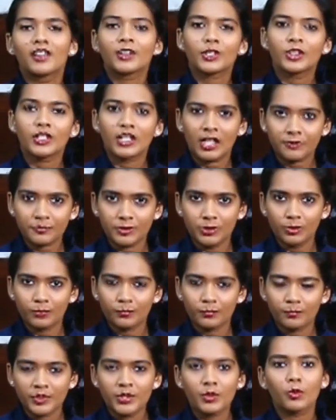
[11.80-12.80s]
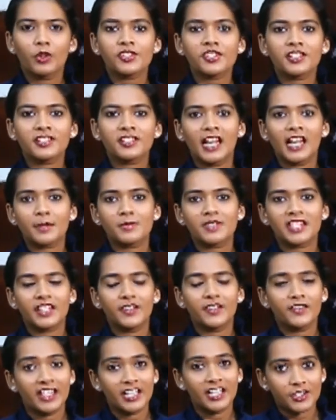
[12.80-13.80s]
Good afternoon. You're watching Times
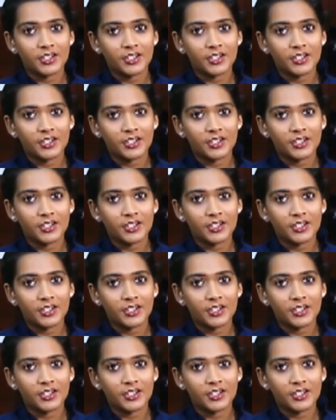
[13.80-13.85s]
TV